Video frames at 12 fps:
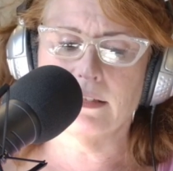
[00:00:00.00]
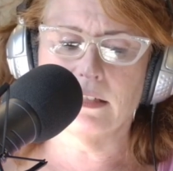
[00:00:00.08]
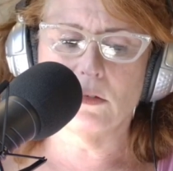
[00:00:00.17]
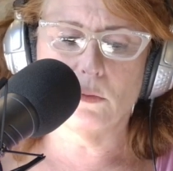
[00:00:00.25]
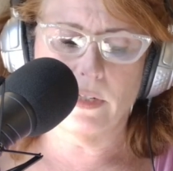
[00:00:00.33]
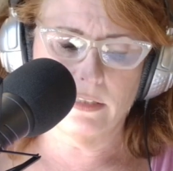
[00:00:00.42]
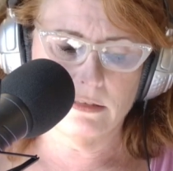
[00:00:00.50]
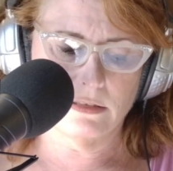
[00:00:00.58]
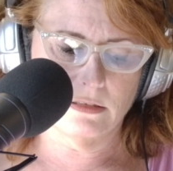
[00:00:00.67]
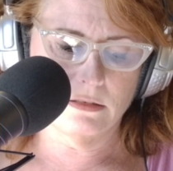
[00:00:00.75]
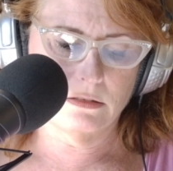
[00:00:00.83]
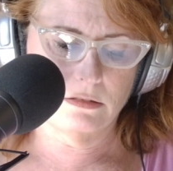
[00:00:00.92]
is like a
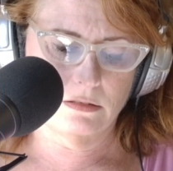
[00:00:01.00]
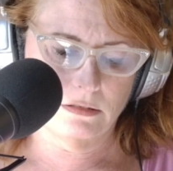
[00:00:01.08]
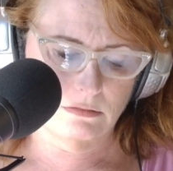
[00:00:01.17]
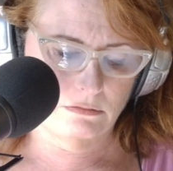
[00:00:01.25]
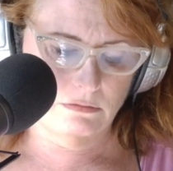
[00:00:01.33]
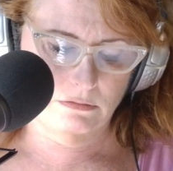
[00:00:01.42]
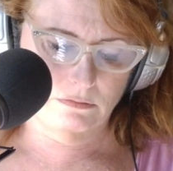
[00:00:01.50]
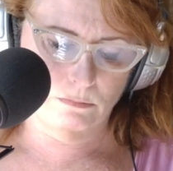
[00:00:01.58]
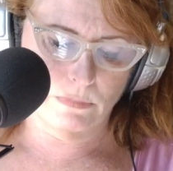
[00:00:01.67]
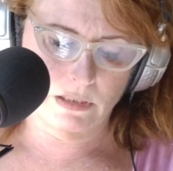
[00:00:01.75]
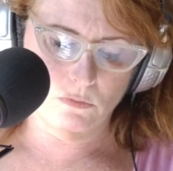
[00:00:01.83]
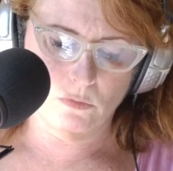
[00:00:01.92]
wasted
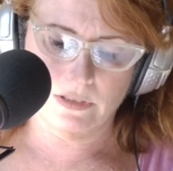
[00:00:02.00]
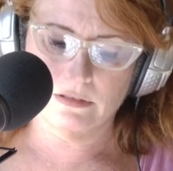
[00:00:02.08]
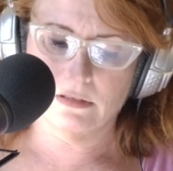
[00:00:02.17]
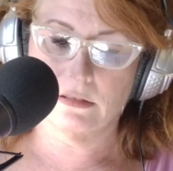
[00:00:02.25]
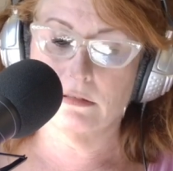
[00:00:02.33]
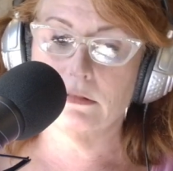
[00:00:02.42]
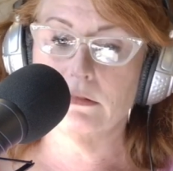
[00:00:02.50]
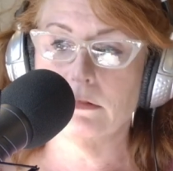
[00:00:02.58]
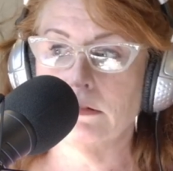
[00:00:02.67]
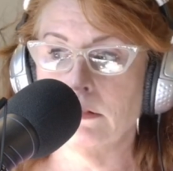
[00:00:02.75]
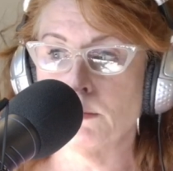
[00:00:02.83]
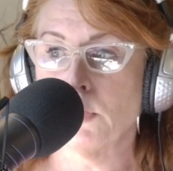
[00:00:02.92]

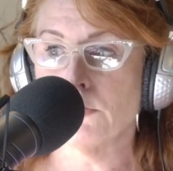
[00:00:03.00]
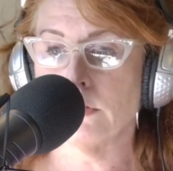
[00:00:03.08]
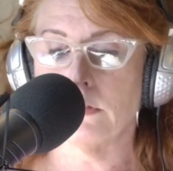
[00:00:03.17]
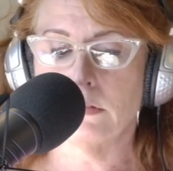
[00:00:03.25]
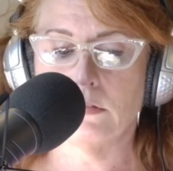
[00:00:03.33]
emotion,